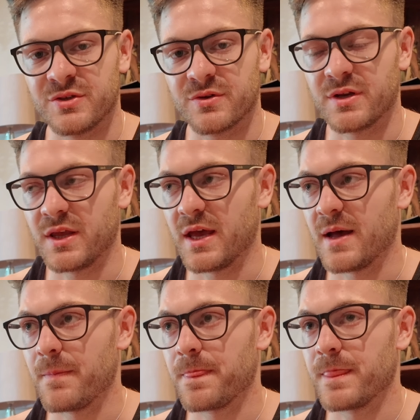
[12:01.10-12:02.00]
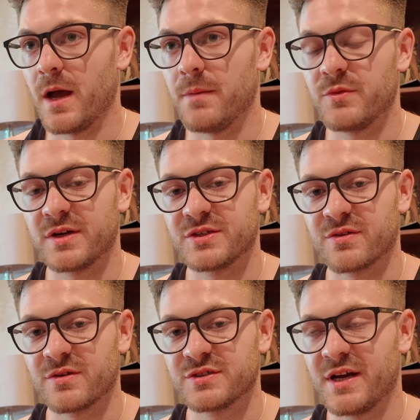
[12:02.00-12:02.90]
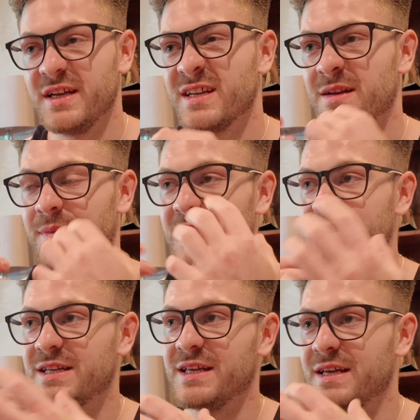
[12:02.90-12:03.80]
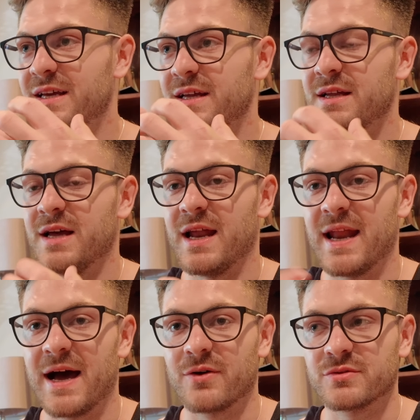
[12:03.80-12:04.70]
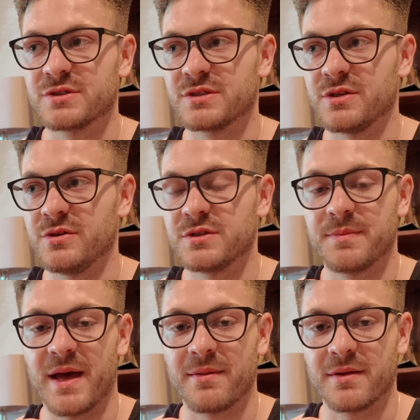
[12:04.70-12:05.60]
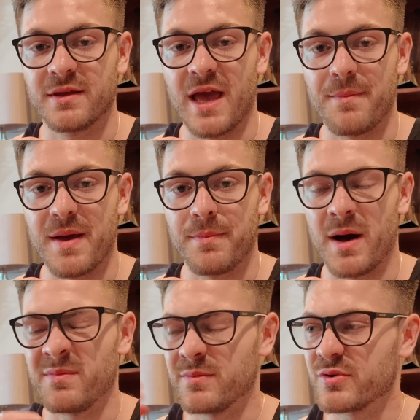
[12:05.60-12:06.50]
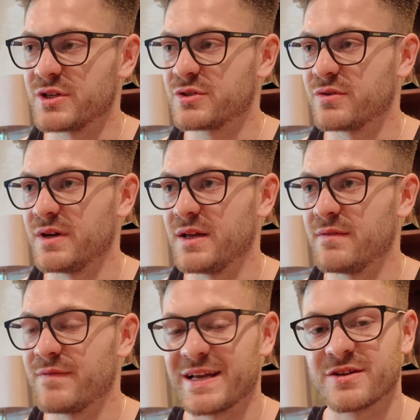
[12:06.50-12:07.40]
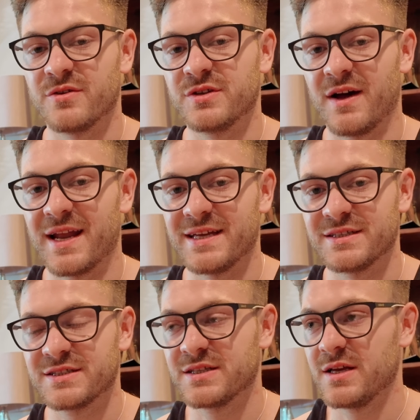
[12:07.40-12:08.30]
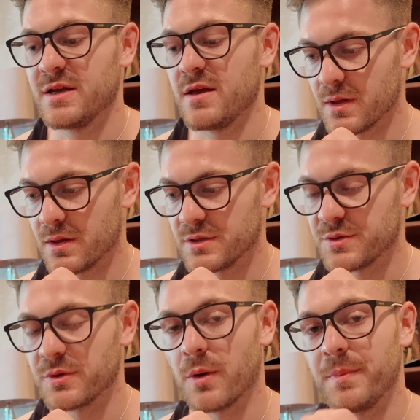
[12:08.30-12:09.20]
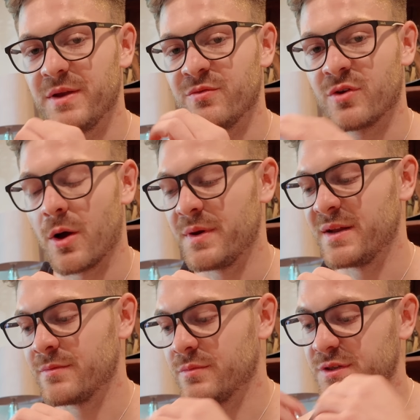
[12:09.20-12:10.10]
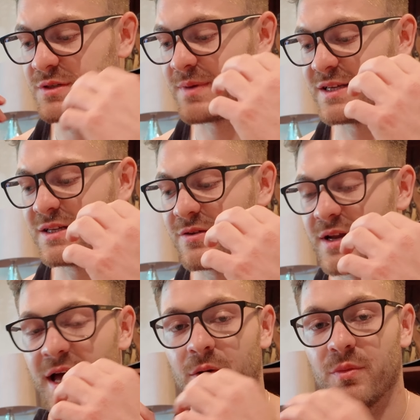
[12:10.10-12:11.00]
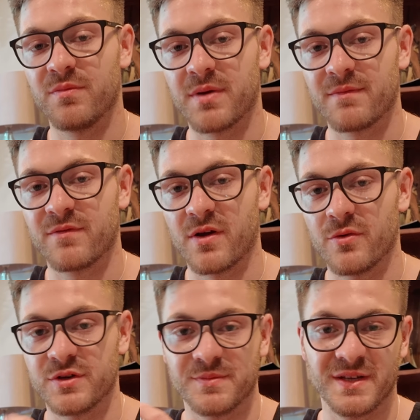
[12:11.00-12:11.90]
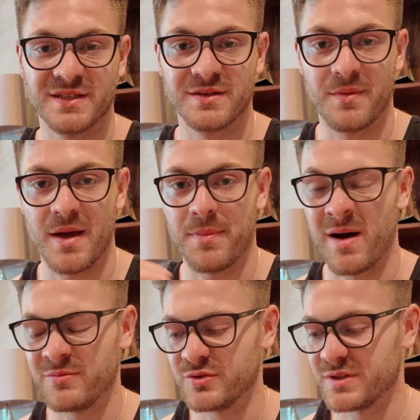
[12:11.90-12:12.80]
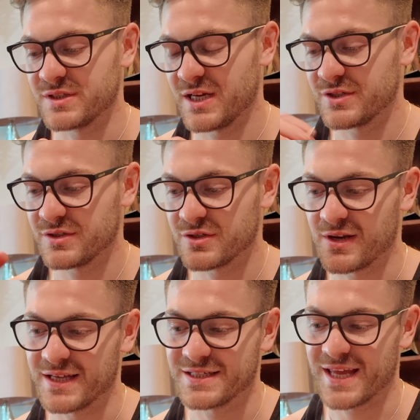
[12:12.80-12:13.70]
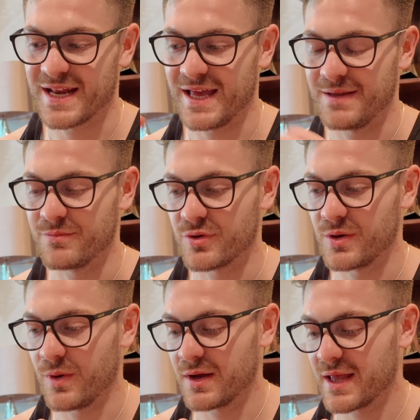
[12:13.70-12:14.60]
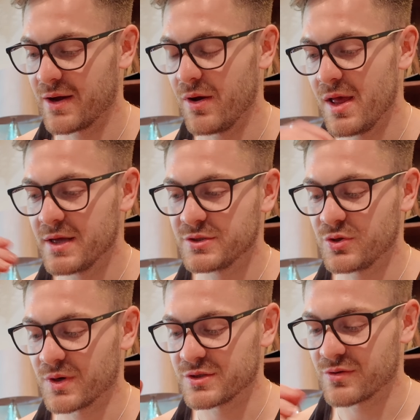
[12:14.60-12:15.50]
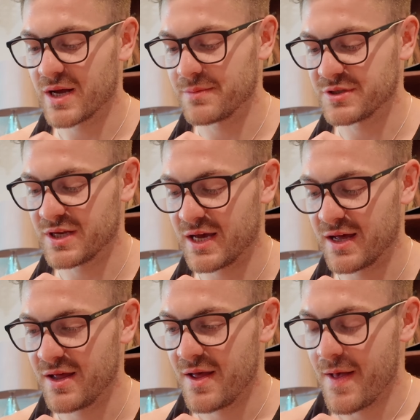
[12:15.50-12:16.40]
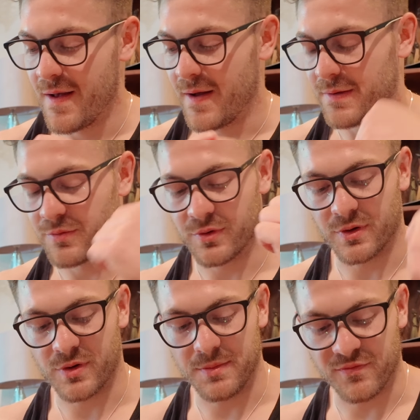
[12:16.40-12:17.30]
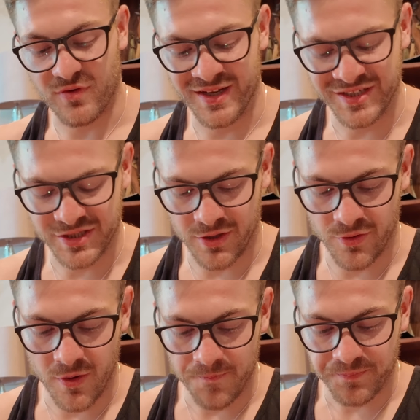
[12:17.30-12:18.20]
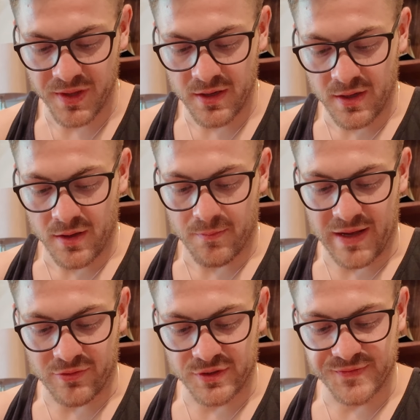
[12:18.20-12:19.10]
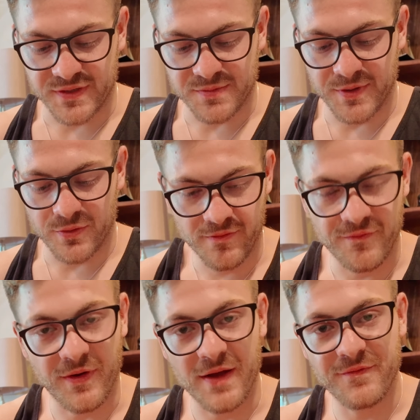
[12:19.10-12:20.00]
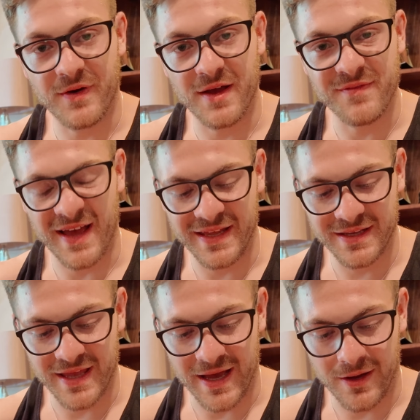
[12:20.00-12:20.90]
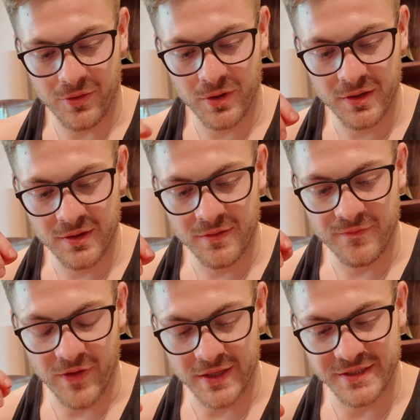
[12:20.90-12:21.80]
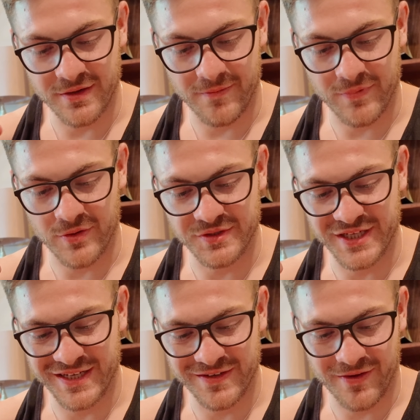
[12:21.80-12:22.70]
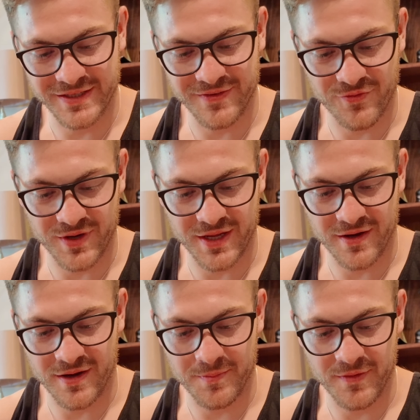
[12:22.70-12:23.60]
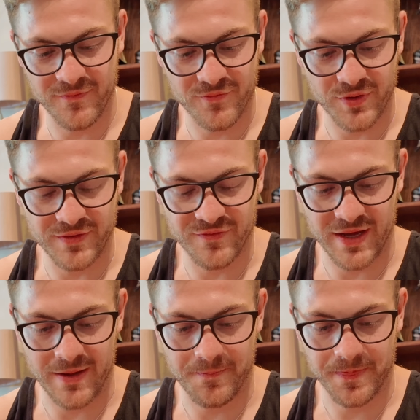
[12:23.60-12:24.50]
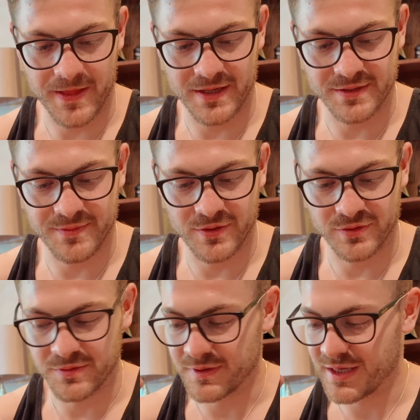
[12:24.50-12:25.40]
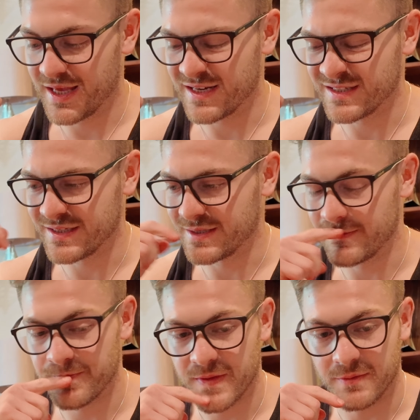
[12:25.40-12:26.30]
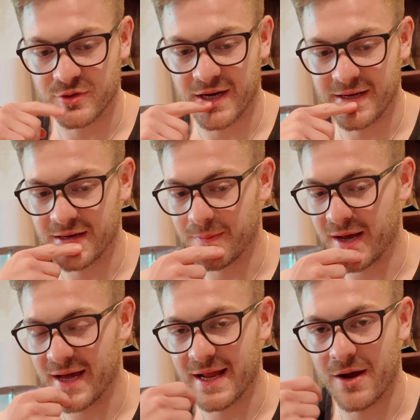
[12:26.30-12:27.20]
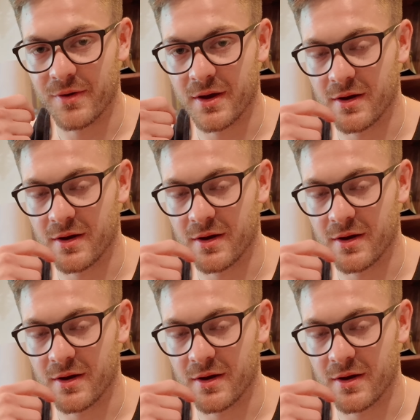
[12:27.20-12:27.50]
you're going to get nitric oxide, and it basically allows you to get a better pump. I'm pretty sure it vasodilates. So we've got beetroot going in, which is basically going to help with blood flow, which means a better pump during a session. So I like to get that in pre-workout, 200 grams of that. And we've got the cream of rice. So macros for this meal: 558 cal, 39 protein, 93 carb, 3 fat in this meal. So I'm going to get this in. I'm training in about an hour and a